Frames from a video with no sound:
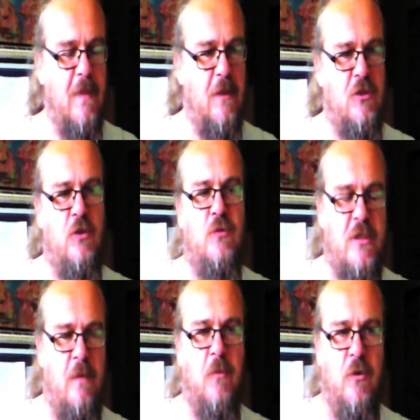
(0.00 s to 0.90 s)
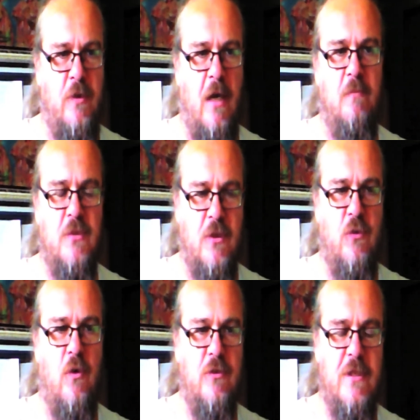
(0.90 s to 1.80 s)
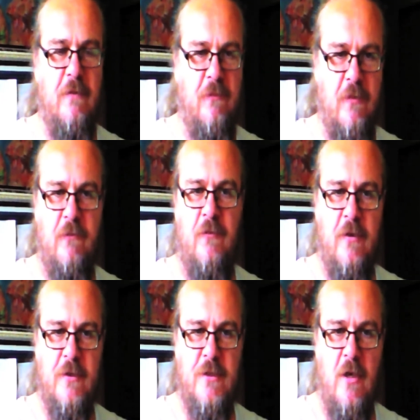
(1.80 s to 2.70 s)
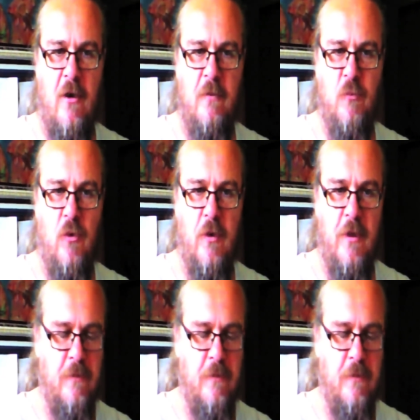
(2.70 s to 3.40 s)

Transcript: to someone who comes across it for the first time, Roy?